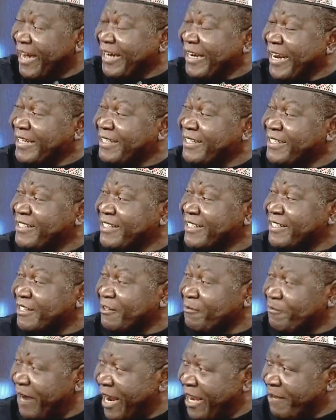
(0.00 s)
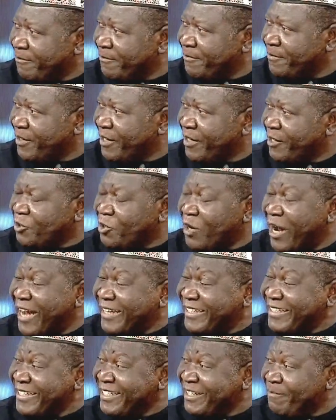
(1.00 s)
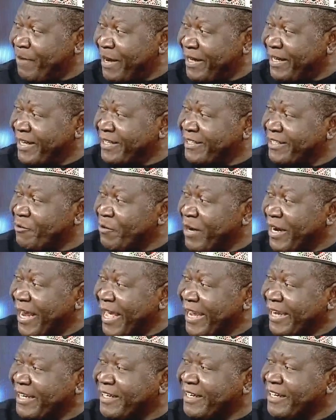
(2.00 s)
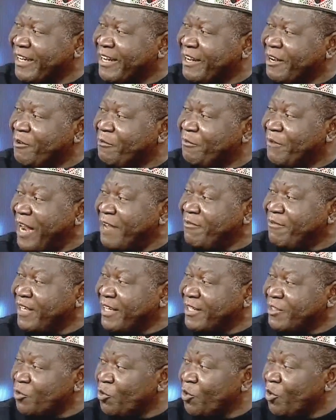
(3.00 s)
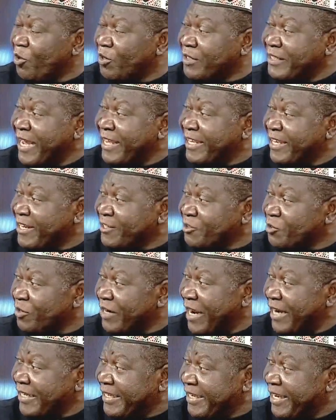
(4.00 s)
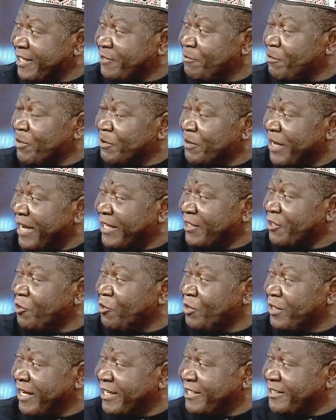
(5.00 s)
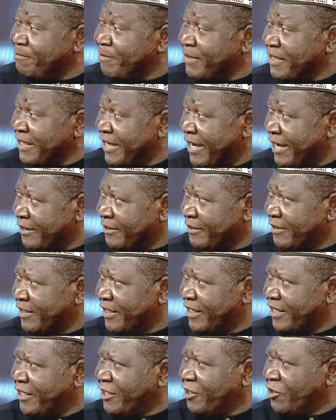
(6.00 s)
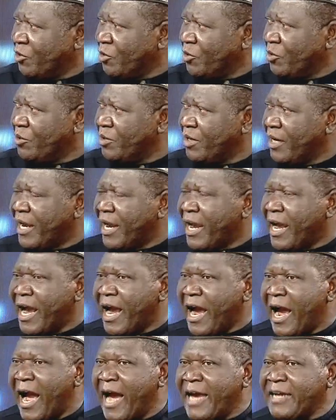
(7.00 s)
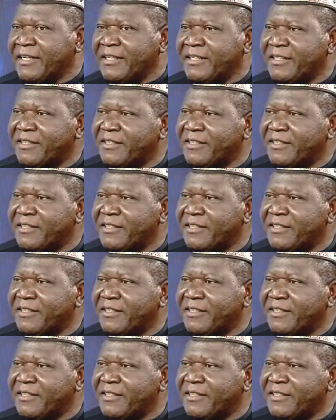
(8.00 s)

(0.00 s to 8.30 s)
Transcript: 1965. So at independence, they were like 5 years old or 10 years old, and the case they are the oldest median, you know. And